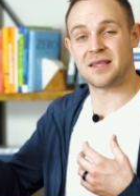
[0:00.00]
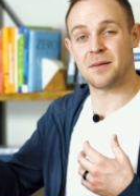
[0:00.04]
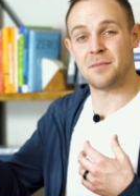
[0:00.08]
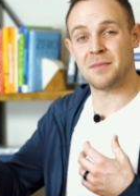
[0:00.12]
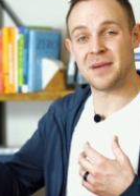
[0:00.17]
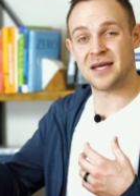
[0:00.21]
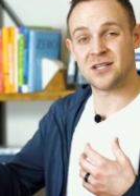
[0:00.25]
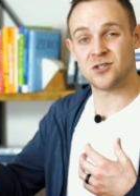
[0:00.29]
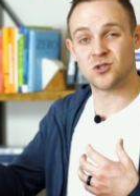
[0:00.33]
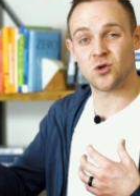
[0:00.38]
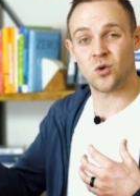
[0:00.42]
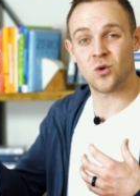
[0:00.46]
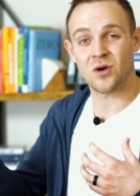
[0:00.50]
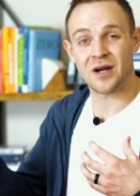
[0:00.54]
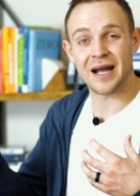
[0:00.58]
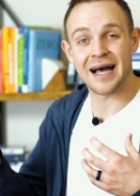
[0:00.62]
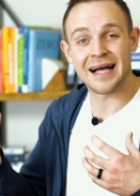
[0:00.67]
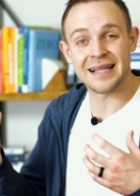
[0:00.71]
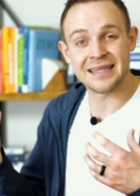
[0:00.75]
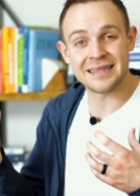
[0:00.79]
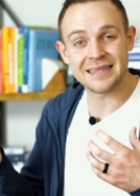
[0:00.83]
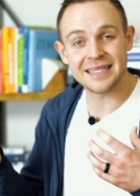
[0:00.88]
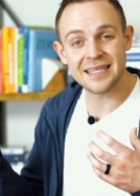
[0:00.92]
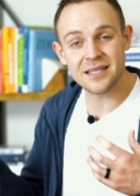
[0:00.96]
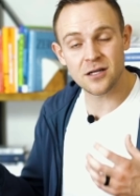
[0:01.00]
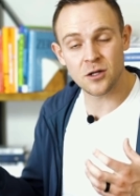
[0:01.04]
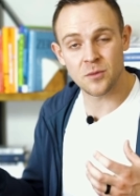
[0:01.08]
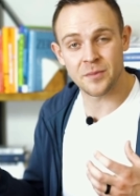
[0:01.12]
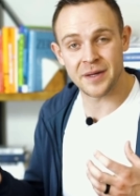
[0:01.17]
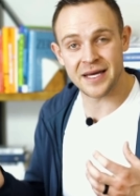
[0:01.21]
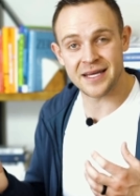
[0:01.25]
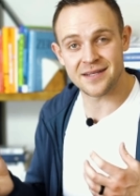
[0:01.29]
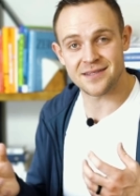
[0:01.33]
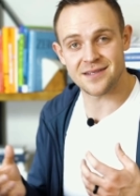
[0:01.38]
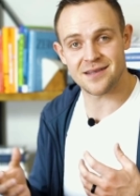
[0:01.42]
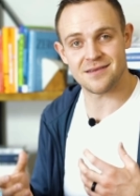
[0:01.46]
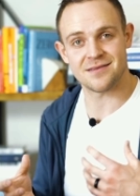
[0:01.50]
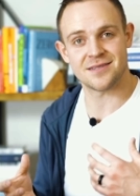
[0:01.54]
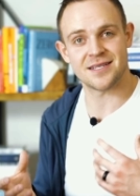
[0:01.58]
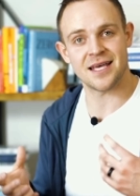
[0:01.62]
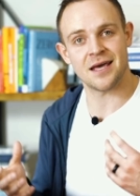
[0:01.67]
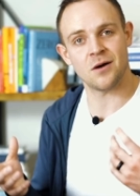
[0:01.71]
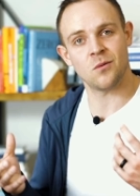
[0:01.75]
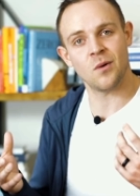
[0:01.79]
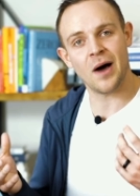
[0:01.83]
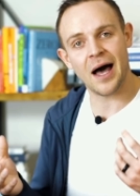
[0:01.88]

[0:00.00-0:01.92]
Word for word: the mentor a little bit to say,